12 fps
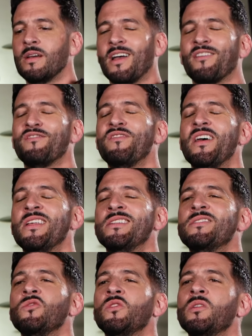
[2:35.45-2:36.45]
kind of fed
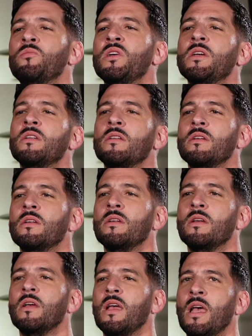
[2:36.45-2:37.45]
into it a bit. Yeah.
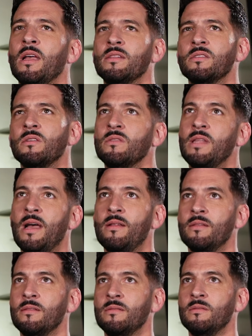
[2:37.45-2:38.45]
And so
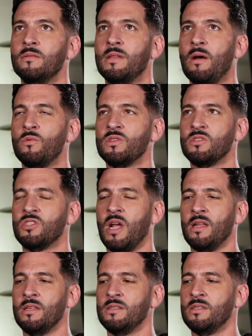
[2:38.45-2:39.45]
that that was a
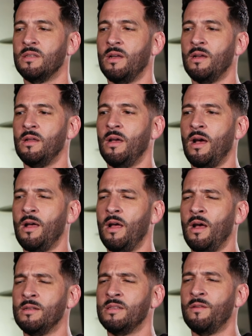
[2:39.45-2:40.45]
challenge, and I I,
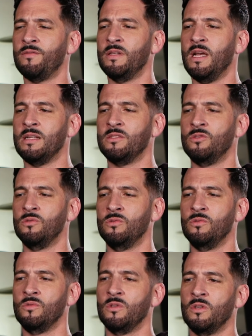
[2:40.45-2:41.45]
I definitely had
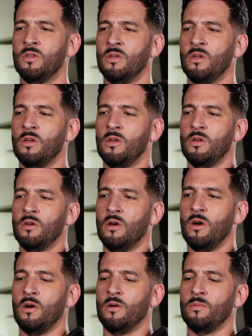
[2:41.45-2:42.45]
to
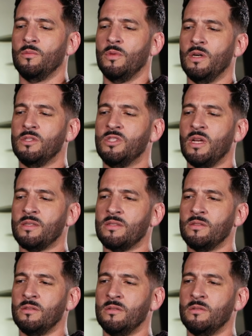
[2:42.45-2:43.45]
um,
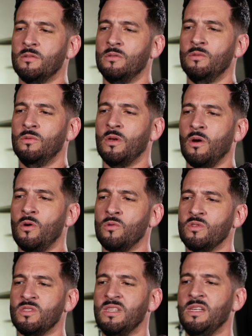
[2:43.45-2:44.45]
adjust to the
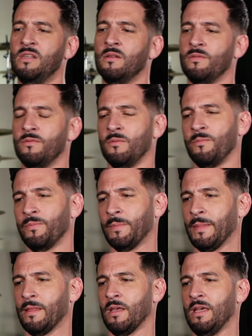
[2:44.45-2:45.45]
whole scene of
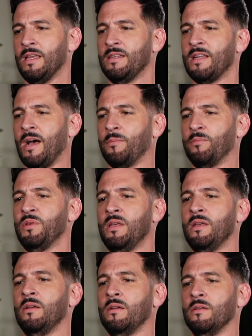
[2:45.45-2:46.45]
it not
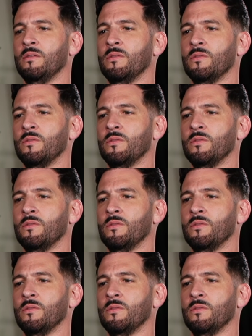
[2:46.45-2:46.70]
being